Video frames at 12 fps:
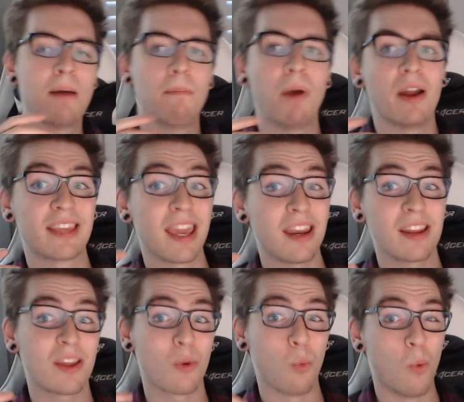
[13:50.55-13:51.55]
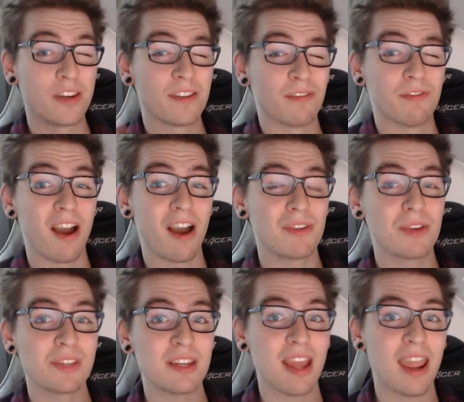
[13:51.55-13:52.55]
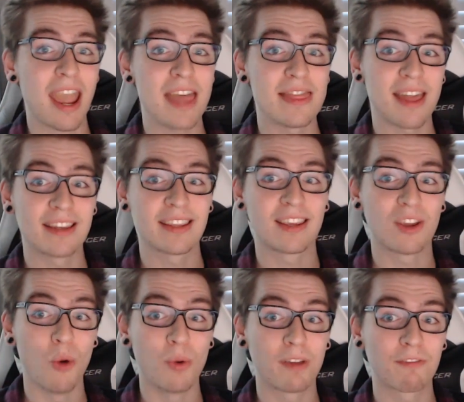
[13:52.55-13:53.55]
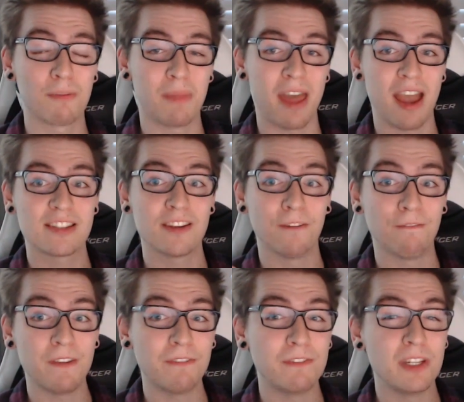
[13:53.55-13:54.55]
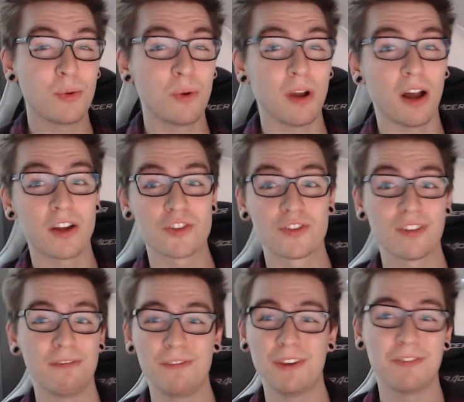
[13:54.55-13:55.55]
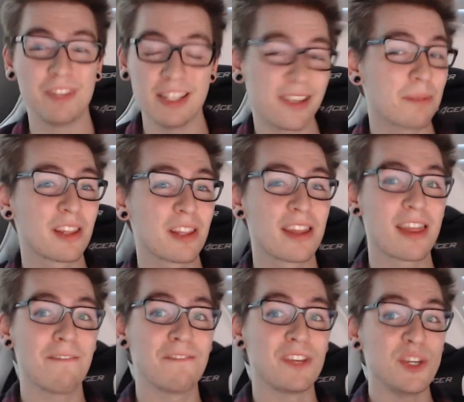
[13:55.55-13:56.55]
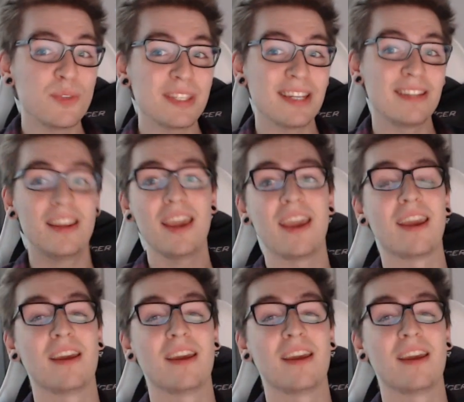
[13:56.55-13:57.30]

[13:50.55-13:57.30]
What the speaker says: but getting like 1 to 5 views a day and then going from that to 50 to 150, something like that, views a day.